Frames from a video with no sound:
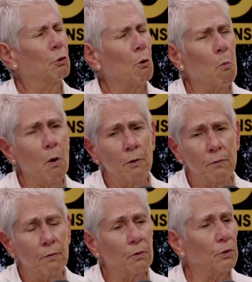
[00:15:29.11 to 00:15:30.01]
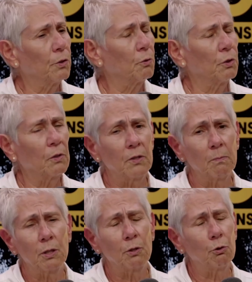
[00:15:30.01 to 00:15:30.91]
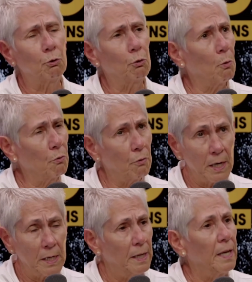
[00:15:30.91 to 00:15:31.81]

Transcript: so wonderful or socialism is so great,